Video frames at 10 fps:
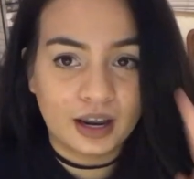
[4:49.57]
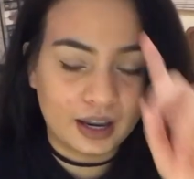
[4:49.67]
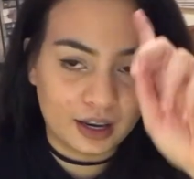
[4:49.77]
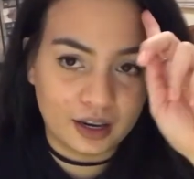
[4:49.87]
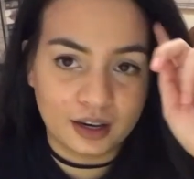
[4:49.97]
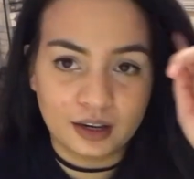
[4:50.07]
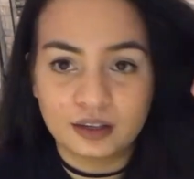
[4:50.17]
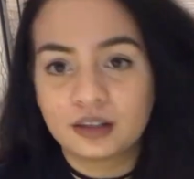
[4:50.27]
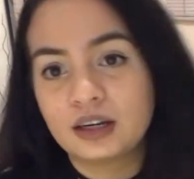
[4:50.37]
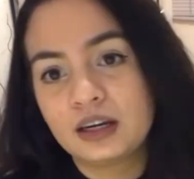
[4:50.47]

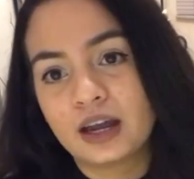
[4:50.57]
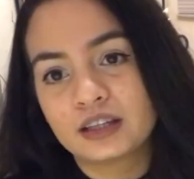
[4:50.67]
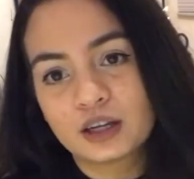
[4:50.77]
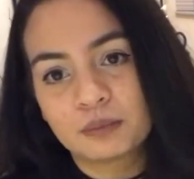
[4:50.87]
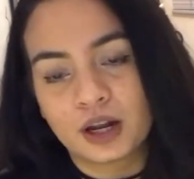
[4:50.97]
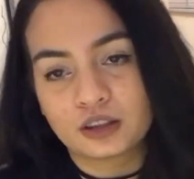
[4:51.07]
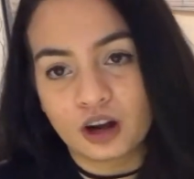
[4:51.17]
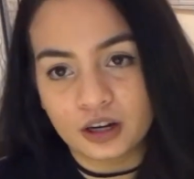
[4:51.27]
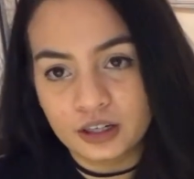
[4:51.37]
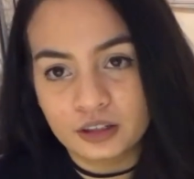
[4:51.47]
and he ends up not
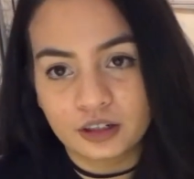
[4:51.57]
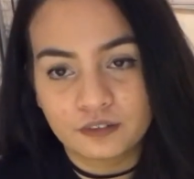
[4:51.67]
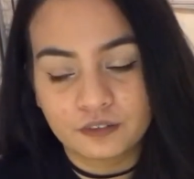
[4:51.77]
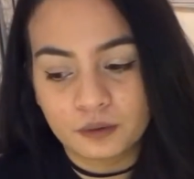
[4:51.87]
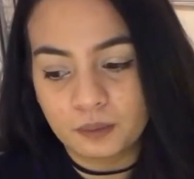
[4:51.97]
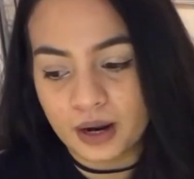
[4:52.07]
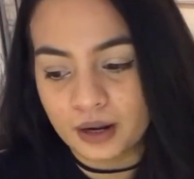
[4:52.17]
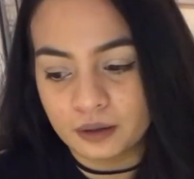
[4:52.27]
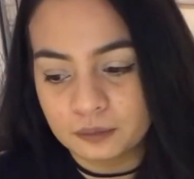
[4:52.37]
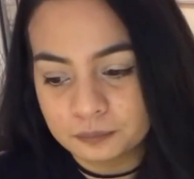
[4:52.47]
talking to her for a
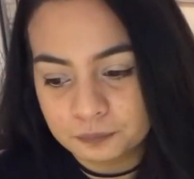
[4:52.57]
while.